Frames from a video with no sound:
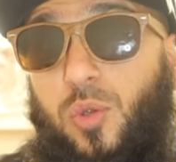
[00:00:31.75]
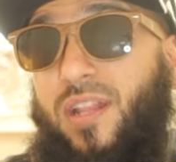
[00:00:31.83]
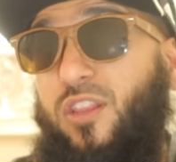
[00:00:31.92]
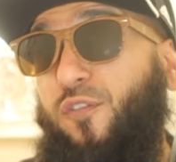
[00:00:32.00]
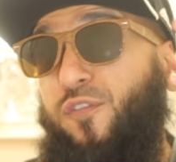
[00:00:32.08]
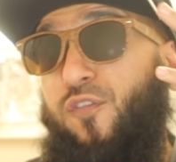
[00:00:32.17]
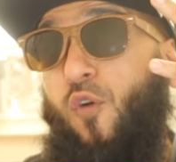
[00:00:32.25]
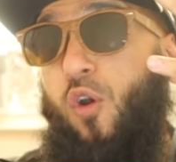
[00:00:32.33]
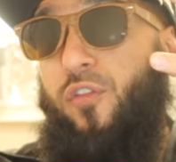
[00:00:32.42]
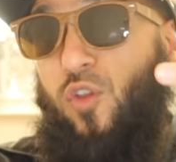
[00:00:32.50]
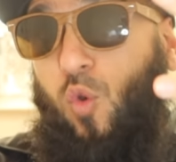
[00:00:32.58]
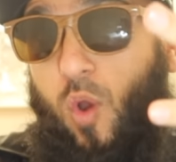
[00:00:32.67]
you hit the
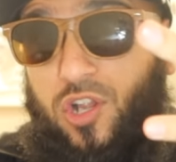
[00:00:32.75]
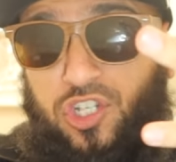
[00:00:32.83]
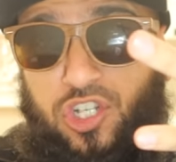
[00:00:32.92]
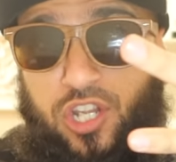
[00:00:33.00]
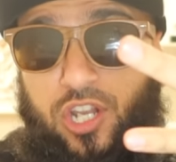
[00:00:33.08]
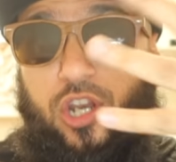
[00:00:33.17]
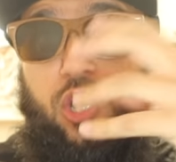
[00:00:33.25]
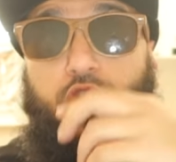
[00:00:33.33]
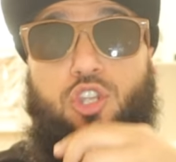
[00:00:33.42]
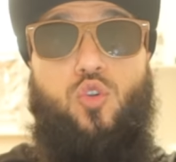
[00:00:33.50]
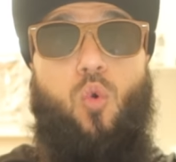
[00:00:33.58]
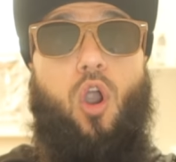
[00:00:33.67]
4th question,
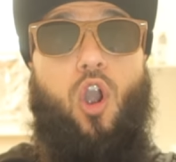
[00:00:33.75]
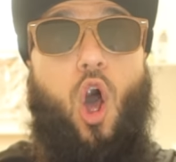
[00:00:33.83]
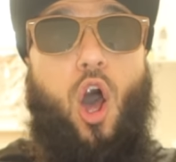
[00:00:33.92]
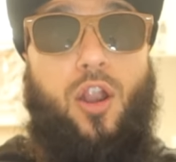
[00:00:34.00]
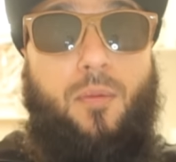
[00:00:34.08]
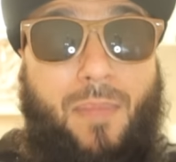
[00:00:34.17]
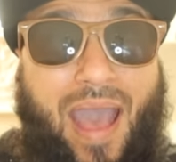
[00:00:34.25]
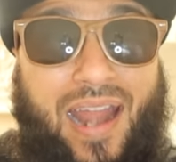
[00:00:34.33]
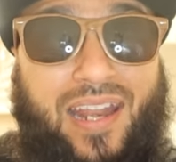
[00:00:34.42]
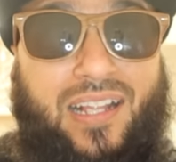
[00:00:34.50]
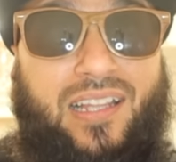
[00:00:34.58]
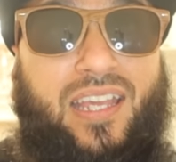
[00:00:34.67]
you are
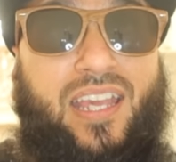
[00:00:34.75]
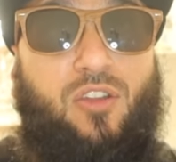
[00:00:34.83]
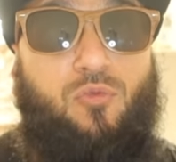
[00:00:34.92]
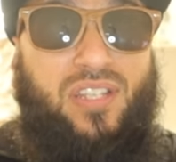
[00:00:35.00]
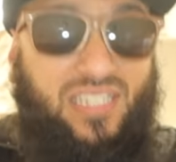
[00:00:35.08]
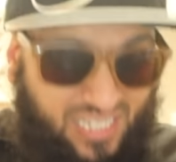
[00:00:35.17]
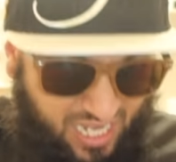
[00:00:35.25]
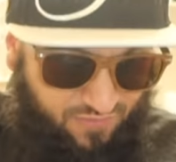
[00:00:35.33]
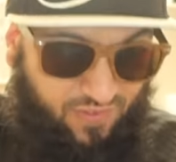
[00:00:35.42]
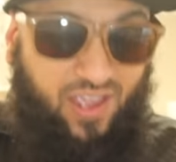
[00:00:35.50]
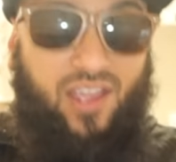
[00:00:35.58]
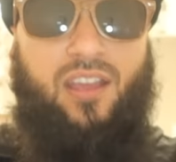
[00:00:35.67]
automatically
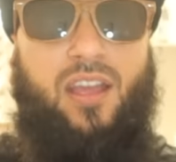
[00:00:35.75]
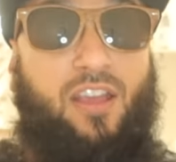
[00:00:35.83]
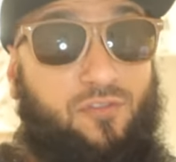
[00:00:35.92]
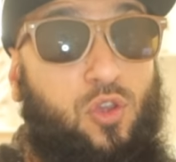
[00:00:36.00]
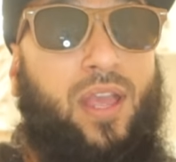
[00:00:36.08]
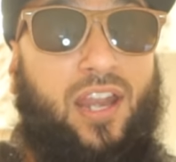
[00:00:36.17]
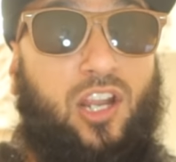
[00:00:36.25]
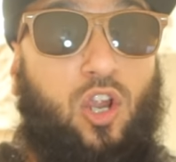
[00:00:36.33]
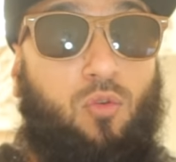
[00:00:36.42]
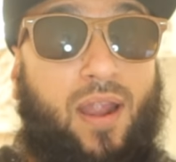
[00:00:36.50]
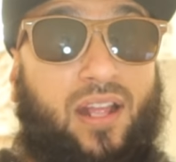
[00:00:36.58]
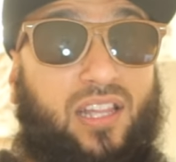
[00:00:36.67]
receiving, if you get it
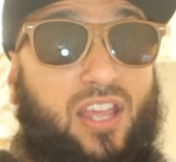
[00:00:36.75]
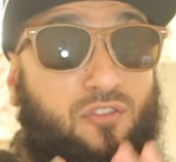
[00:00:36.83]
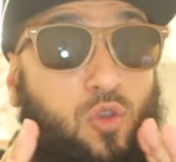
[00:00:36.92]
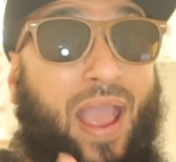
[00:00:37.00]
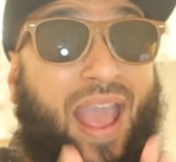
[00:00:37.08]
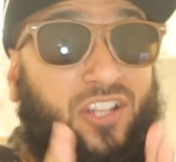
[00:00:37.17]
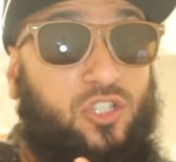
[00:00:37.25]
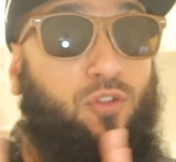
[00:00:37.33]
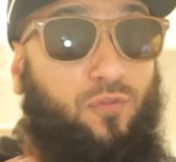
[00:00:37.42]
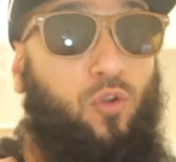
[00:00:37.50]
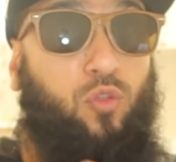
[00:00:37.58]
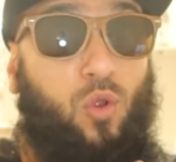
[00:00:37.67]
correctly, if you answer
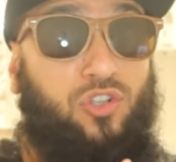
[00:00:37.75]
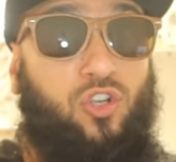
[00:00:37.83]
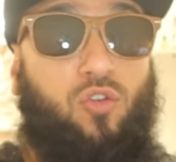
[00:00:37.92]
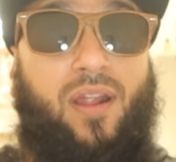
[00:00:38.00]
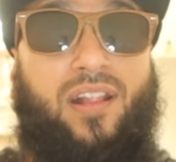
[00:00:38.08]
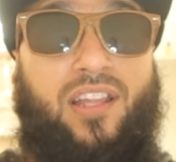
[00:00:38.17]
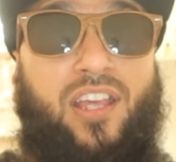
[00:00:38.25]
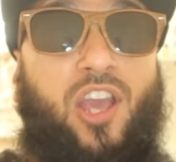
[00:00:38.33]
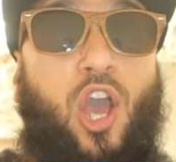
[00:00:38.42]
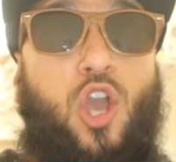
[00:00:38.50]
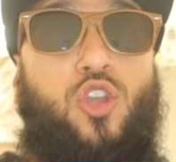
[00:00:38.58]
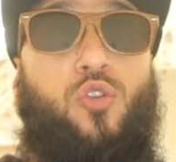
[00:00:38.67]
the 4th question
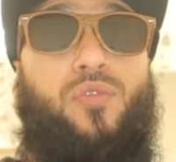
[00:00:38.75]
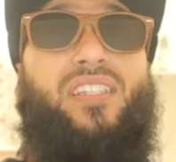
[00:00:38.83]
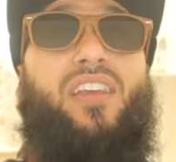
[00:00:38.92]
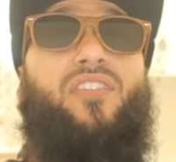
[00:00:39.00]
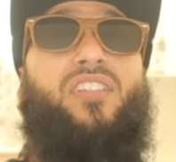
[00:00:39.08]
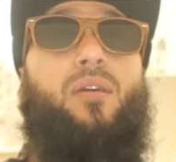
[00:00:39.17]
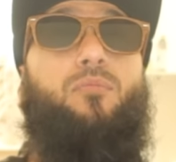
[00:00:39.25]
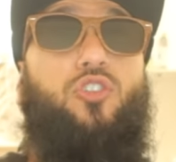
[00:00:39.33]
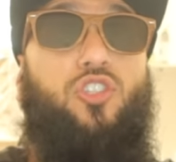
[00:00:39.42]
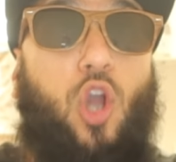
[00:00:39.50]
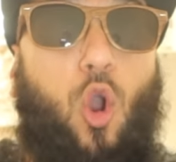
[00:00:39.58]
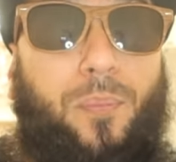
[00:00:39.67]
correctly, you're receiving
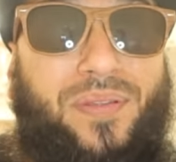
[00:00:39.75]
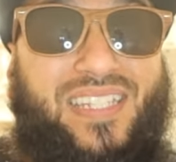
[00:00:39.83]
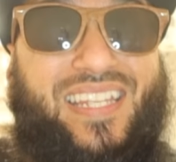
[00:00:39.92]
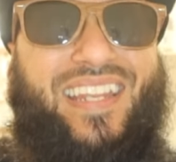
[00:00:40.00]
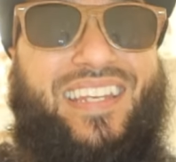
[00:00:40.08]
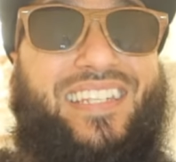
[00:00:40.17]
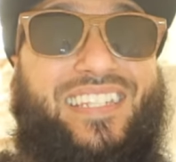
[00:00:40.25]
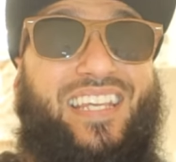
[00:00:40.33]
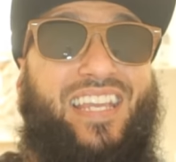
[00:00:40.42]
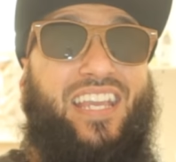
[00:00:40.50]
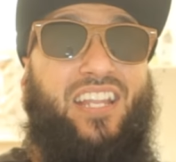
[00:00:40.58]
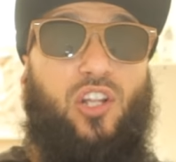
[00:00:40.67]
some dope
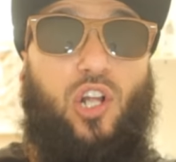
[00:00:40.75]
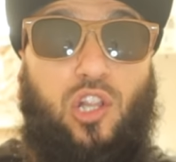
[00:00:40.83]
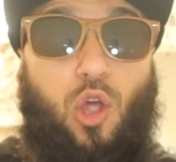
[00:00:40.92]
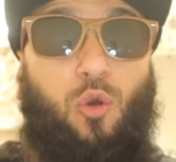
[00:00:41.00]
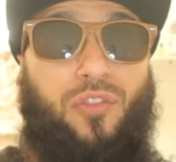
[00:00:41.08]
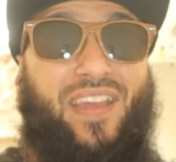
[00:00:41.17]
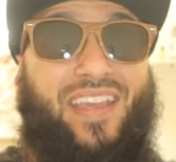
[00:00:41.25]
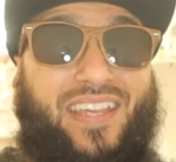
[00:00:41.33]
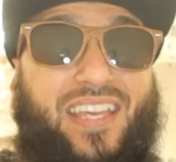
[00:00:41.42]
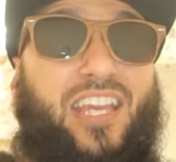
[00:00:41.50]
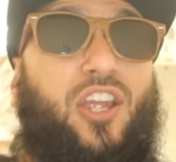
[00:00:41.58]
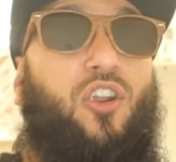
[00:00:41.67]
SinDeed
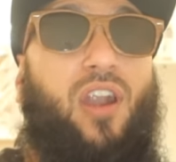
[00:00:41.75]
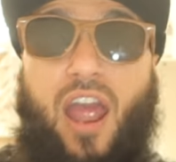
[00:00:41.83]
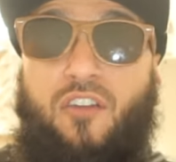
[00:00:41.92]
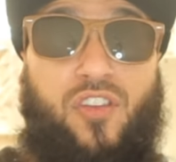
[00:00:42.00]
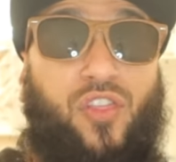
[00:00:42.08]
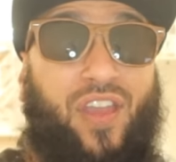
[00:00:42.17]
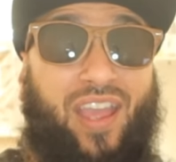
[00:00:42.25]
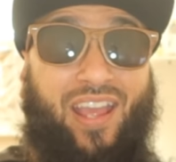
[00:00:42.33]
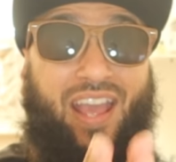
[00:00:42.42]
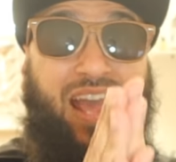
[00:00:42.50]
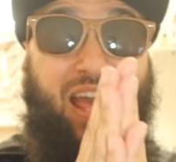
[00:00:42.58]
clothing, gear, everything.